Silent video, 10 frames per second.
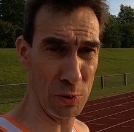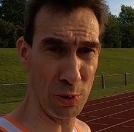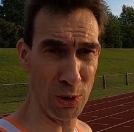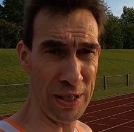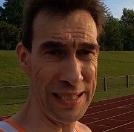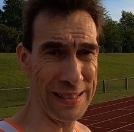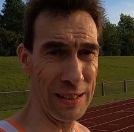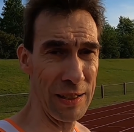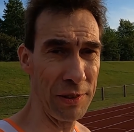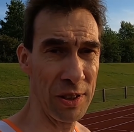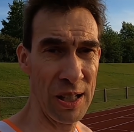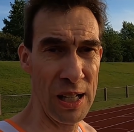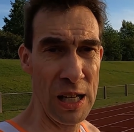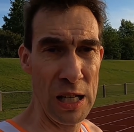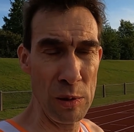normal Nike size.
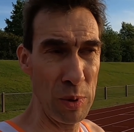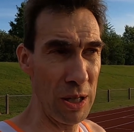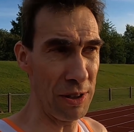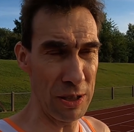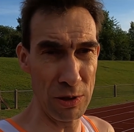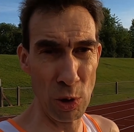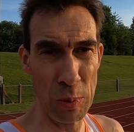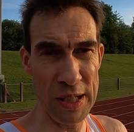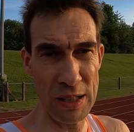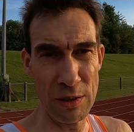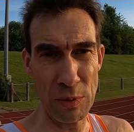But I think normally